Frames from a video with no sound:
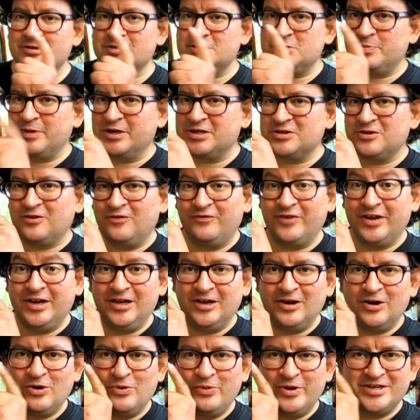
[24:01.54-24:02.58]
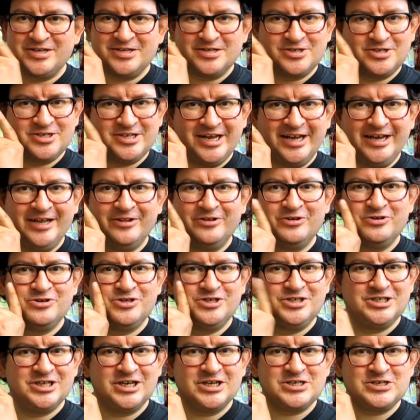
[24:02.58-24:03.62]
this special video, which is tailored
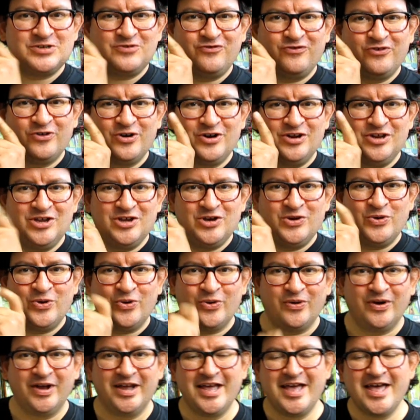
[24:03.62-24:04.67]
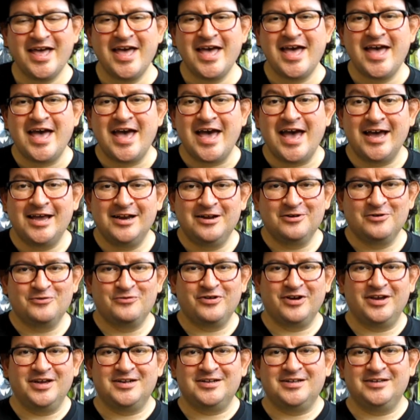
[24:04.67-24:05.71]
just for you. And don't
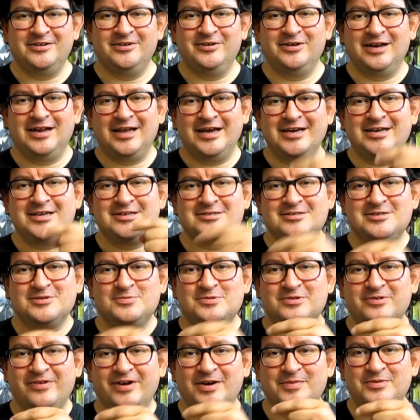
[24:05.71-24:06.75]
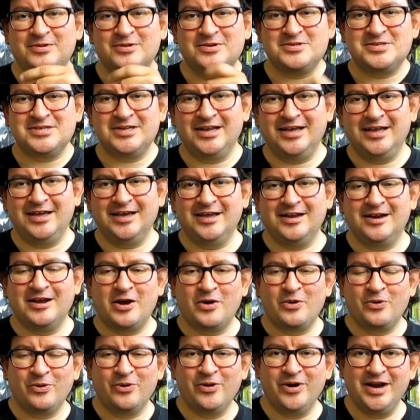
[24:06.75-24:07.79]
forget to like and subscribe to us. And again,
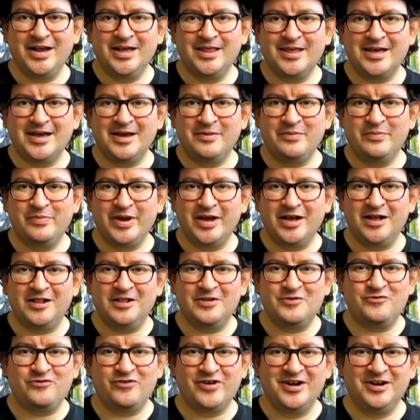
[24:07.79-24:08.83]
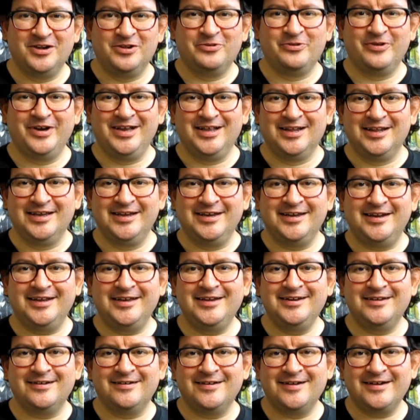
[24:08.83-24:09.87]
ring that bell, final ring a ling a
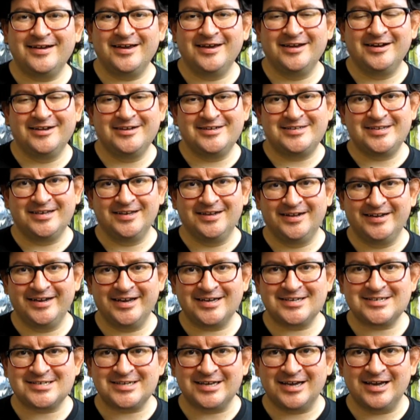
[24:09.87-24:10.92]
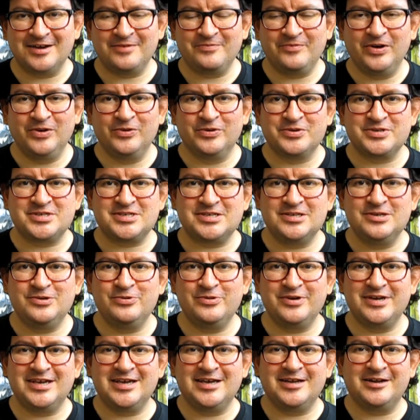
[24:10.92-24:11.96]
ding dong. And until next time, we will see you
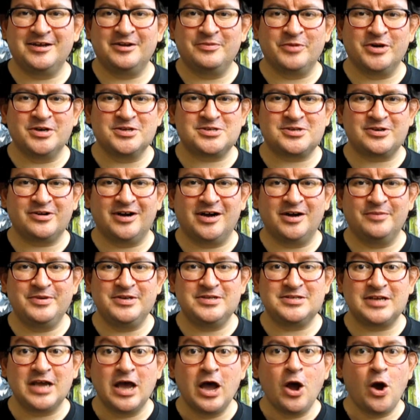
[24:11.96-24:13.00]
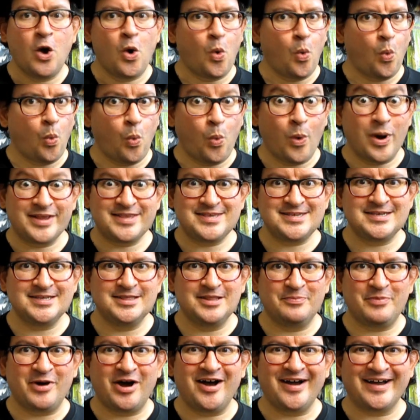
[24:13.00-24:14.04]
again on Monster Hobbies What's in
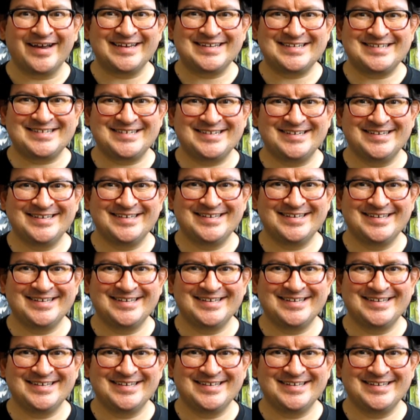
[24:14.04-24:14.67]
the Box.